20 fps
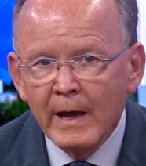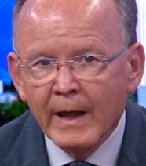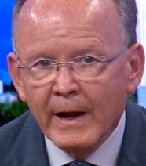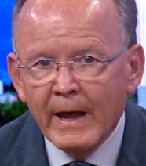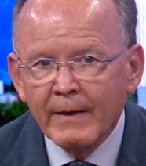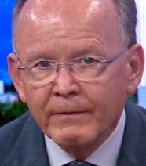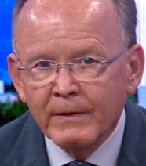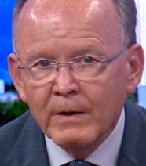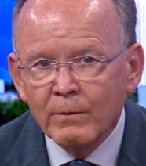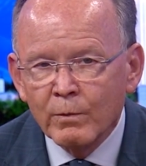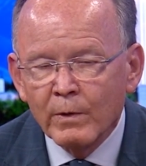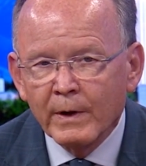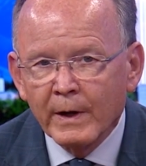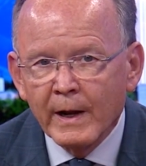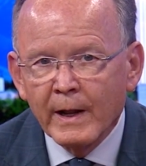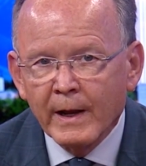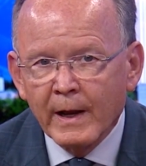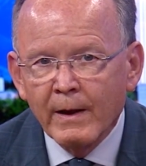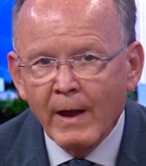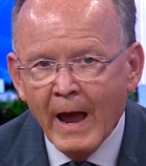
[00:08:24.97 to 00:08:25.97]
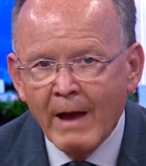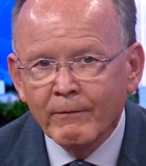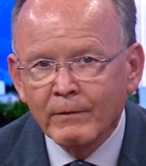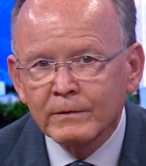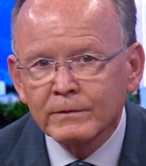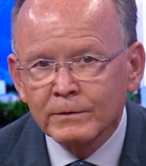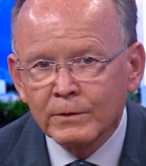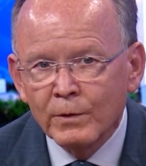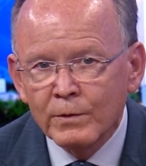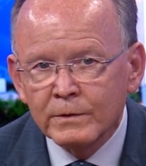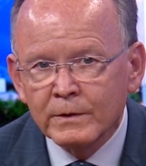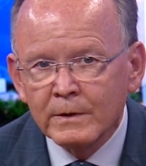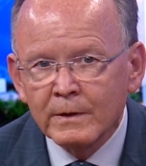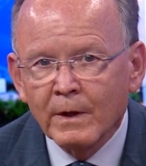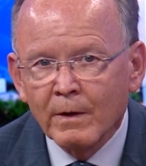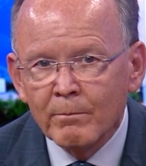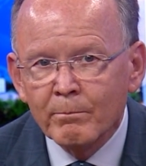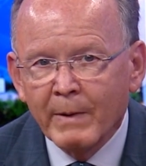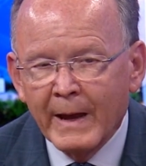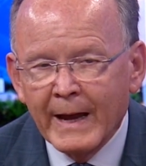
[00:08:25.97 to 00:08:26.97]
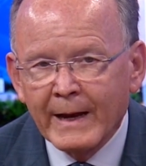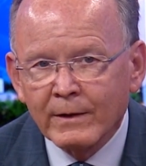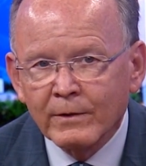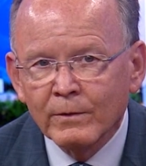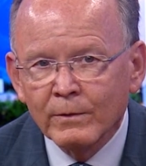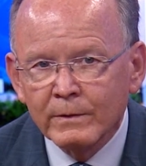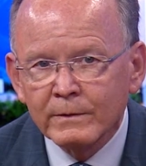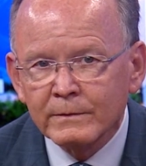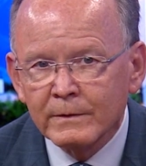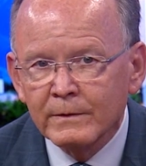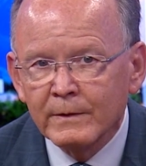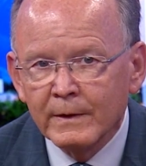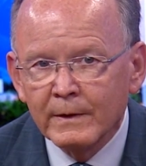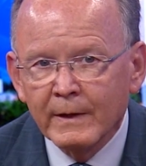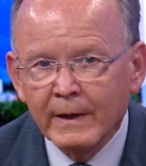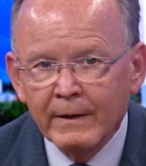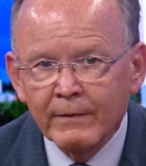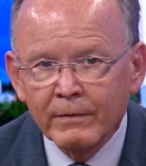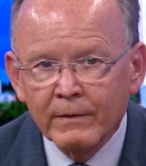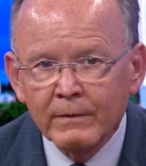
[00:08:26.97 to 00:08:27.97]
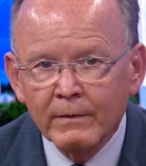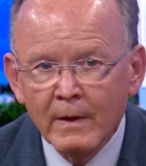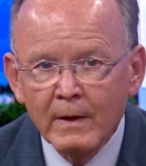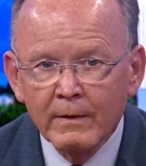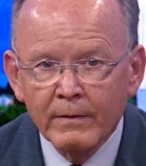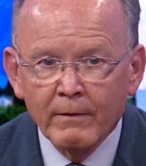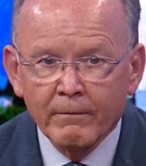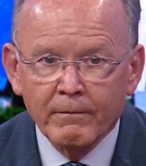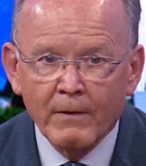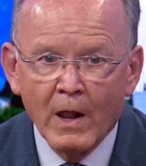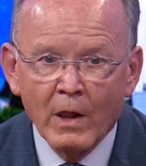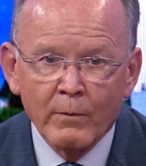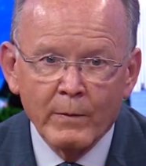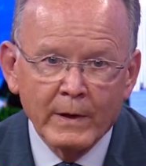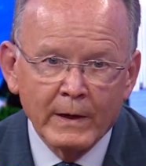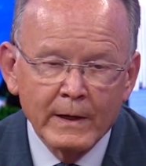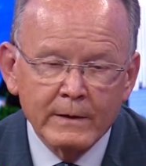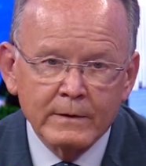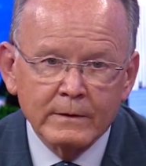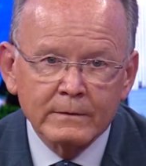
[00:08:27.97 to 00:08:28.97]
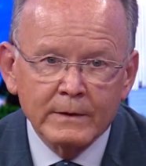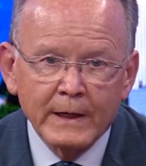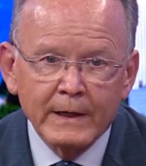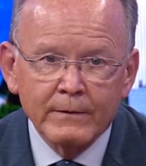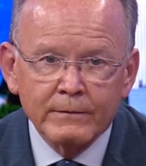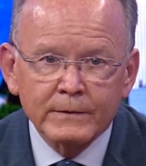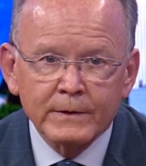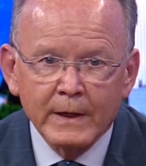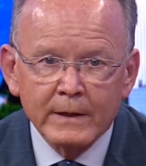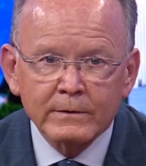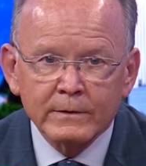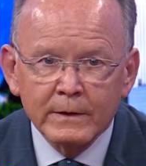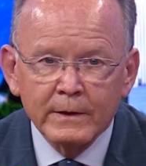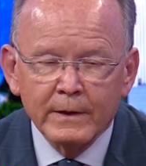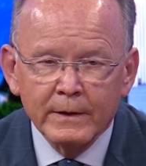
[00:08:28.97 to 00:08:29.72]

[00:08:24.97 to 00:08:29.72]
And I think we're going to have a solution come back to us in the, in the following legislative session.